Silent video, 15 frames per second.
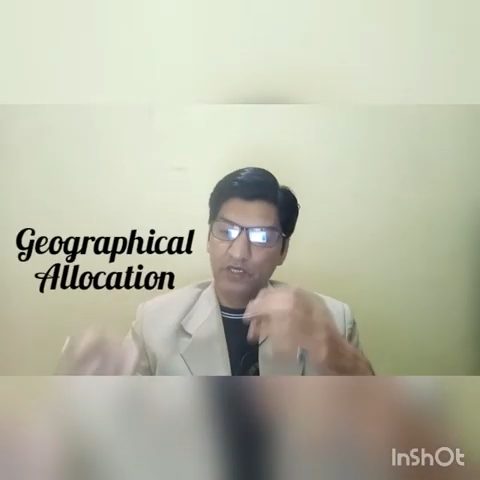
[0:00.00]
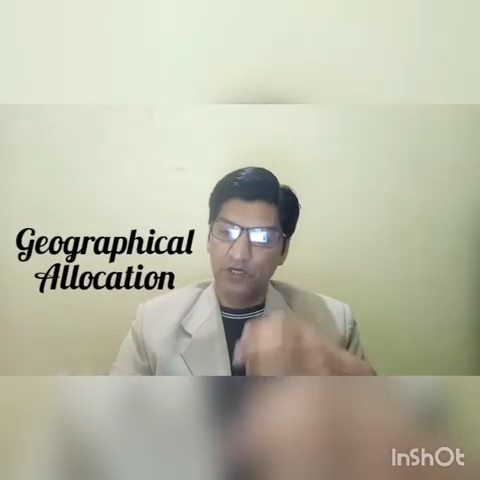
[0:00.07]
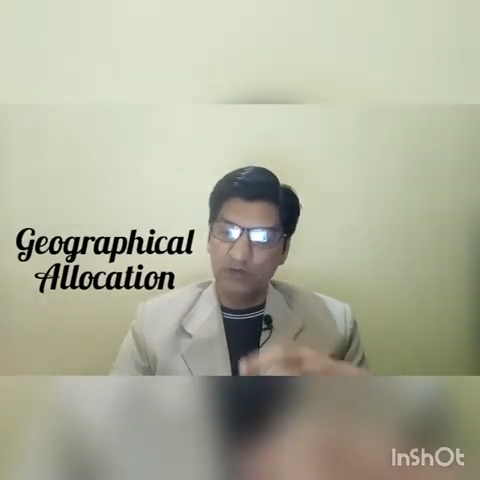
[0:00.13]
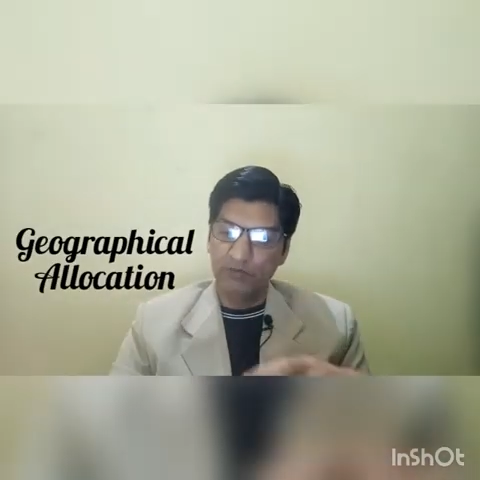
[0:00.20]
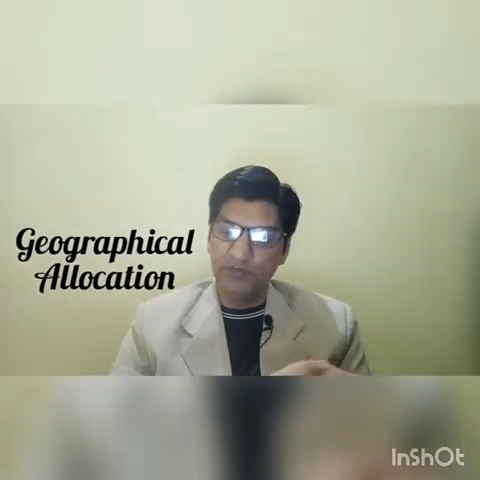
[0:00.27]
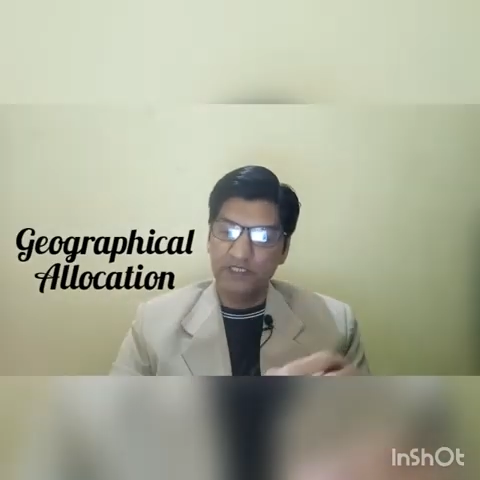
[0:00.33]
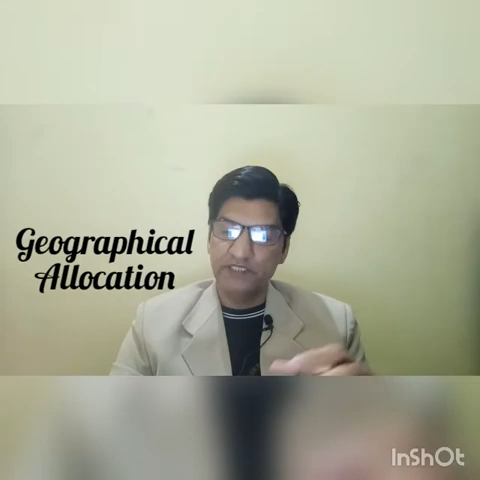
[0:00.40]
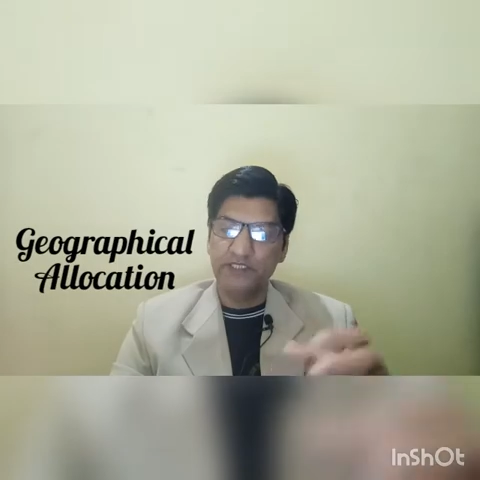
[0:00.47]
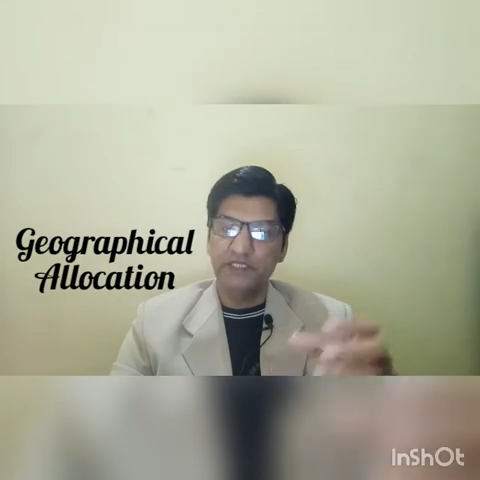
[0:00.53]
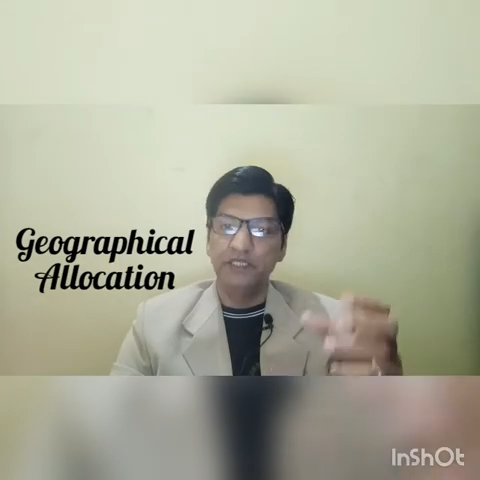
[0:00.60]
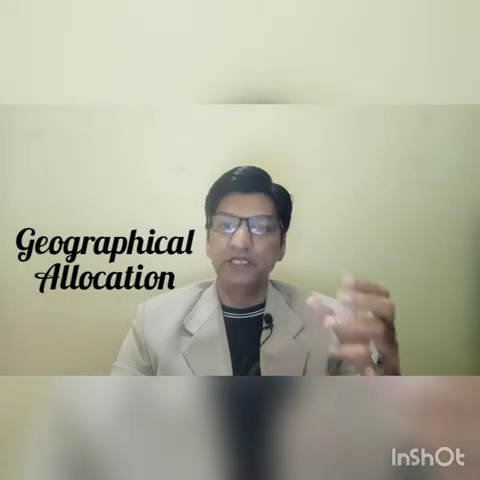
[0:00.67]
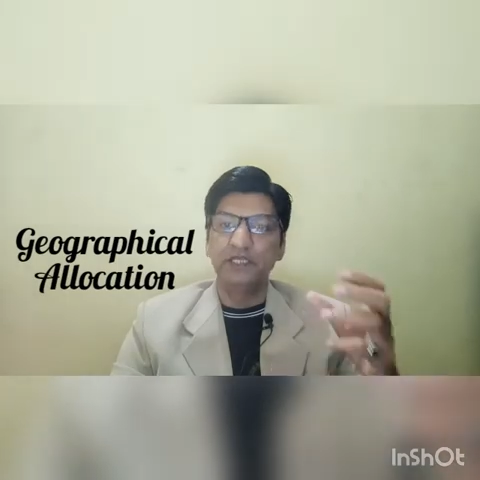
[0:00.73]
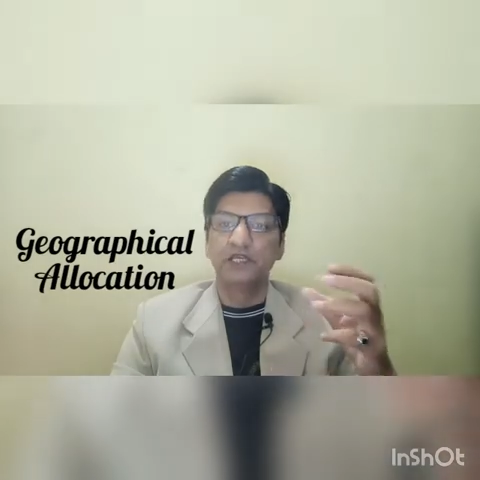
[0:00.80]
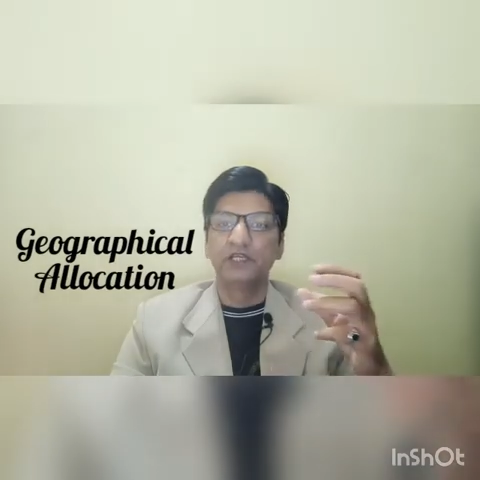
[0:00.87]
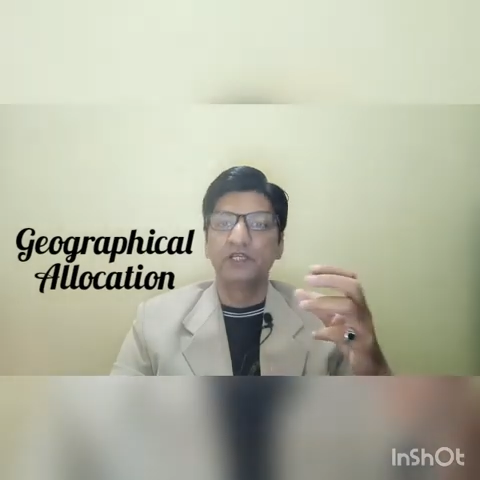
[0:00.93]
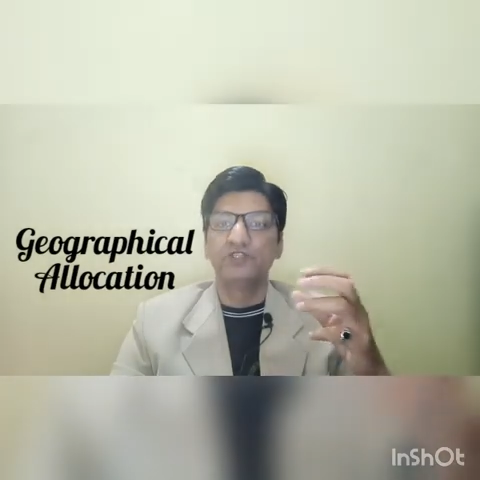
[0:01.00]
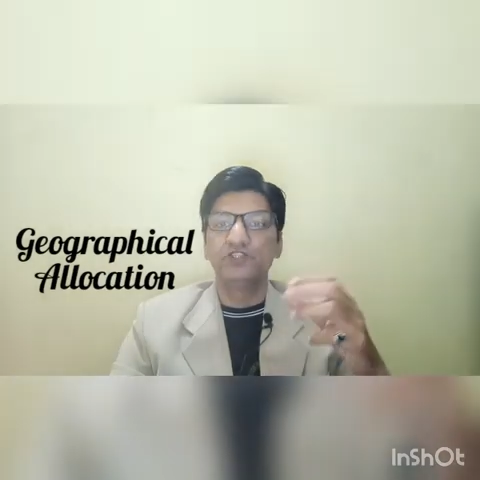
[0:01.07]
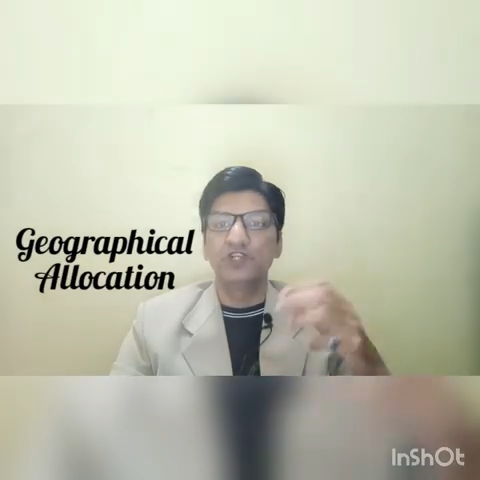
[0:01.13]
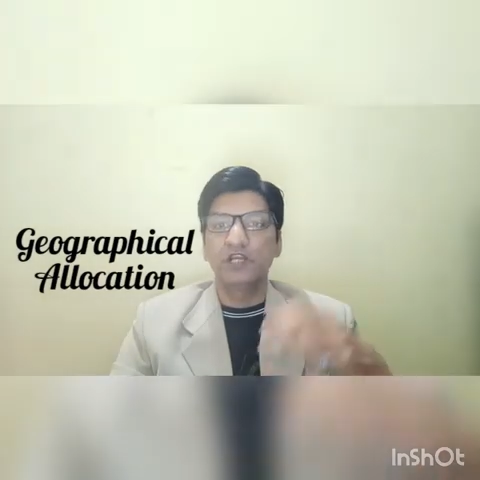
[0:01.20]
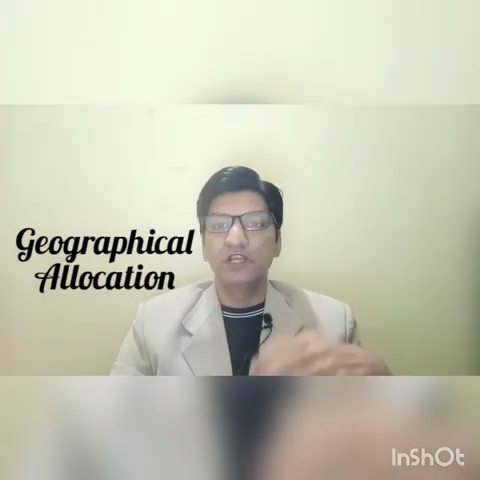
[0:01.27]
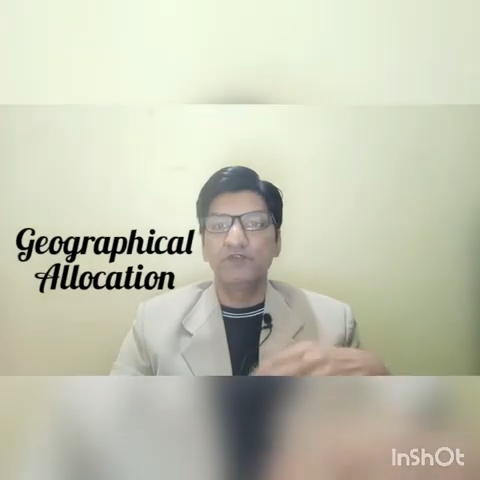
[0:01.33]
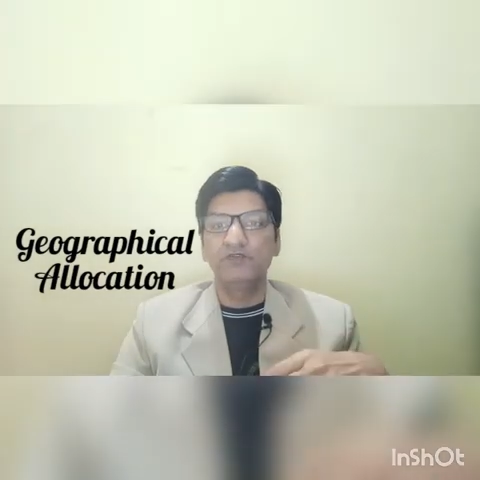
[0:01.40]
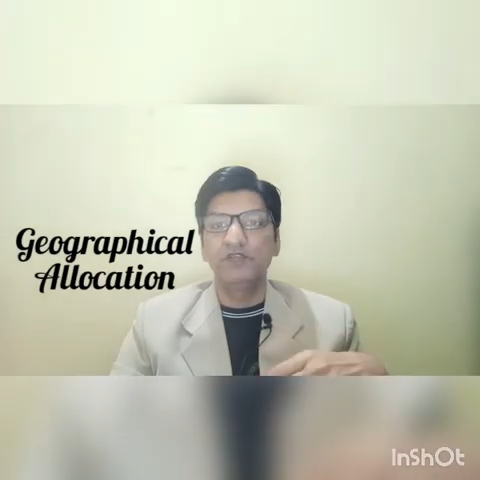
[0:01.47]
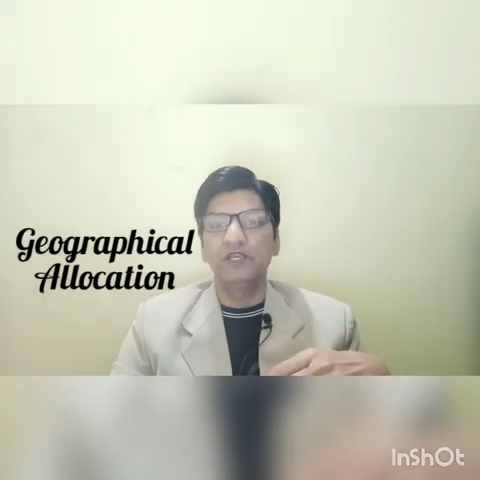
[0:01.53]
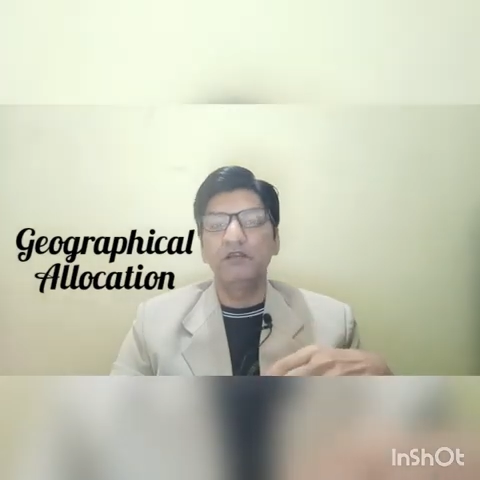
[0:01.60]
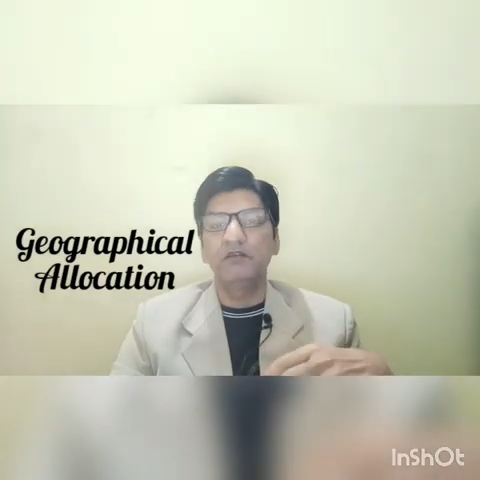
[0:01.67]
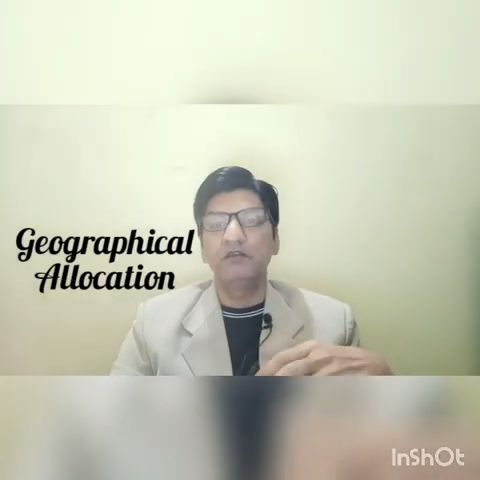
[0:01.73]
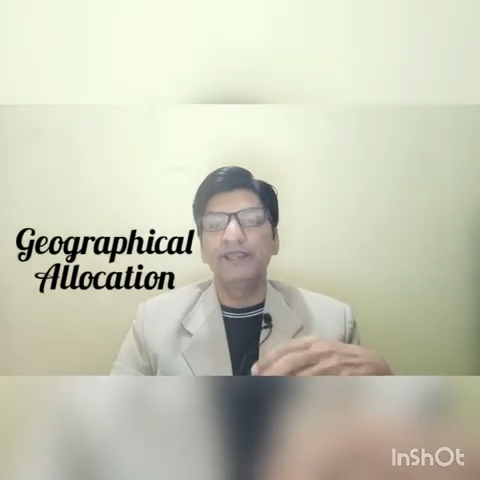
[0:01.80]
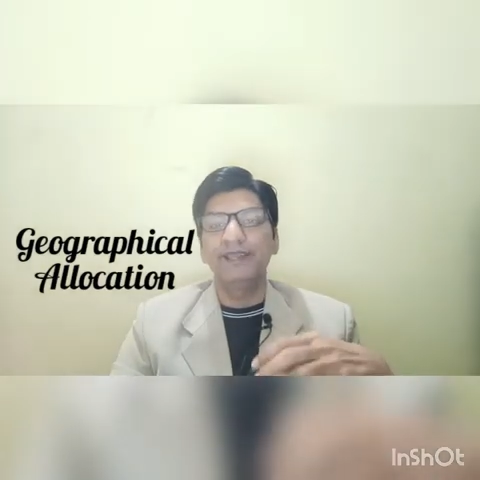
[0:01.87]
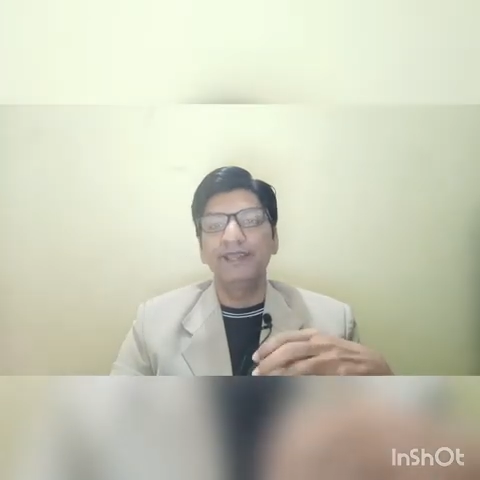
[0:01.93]
Obviously, geographical
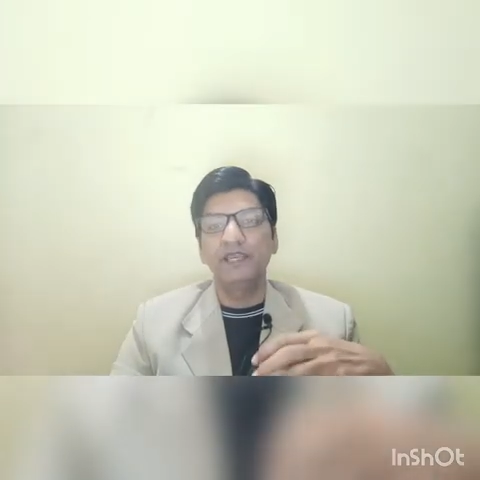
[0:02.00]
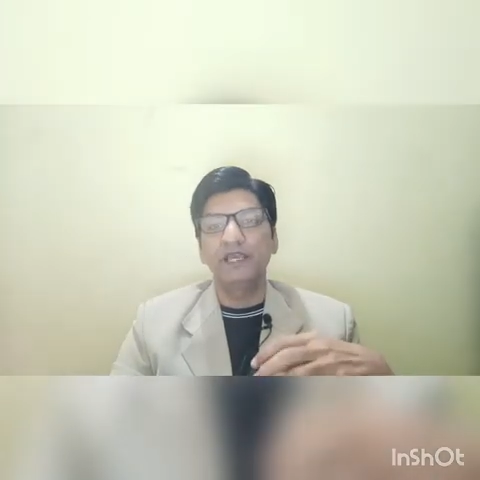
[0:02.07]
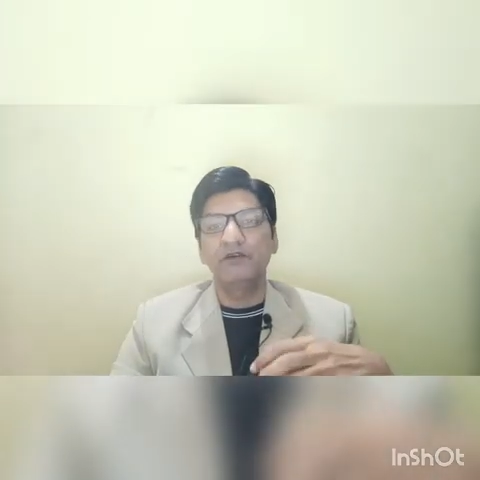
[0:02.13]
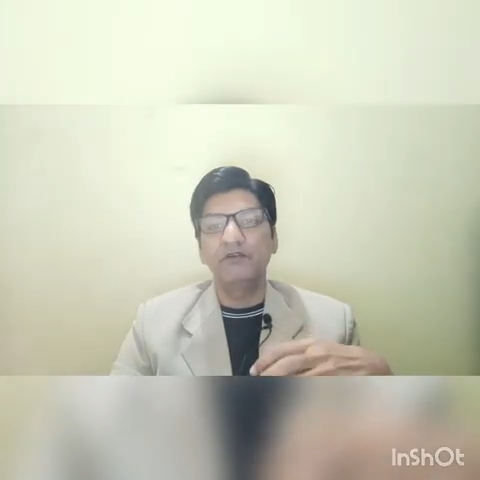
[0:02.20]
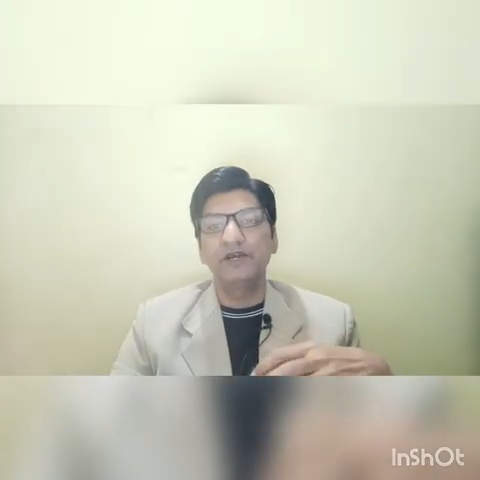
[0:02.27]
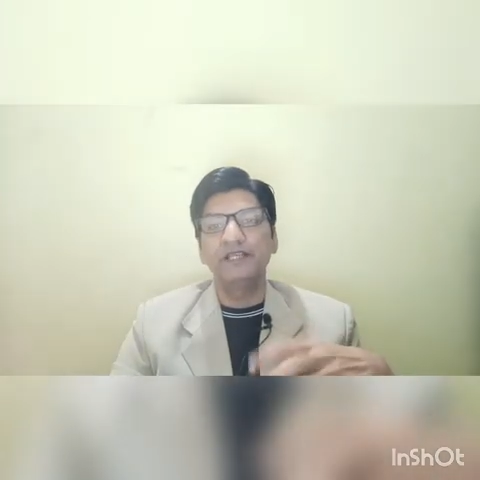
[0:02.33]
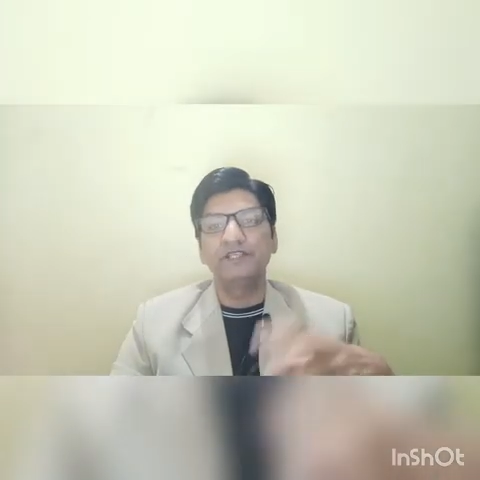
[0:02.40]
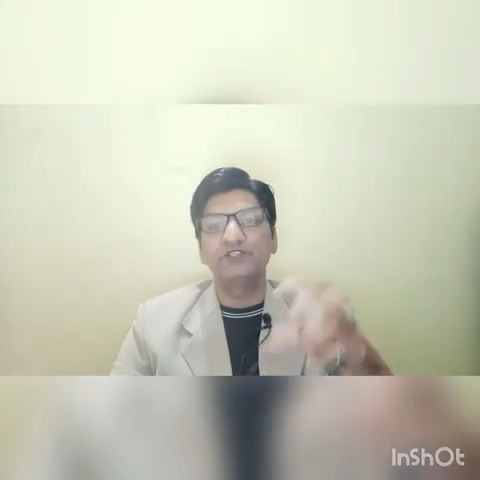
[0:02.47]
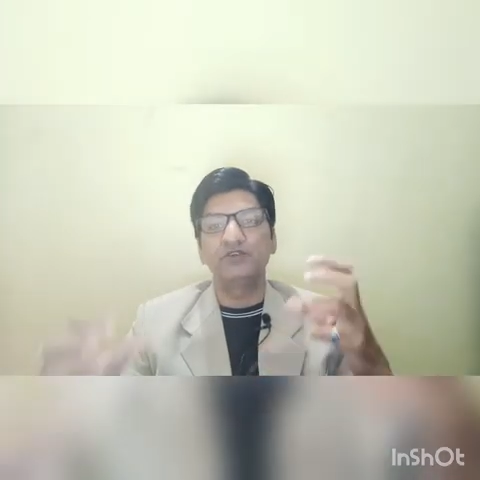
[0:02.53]
area wise,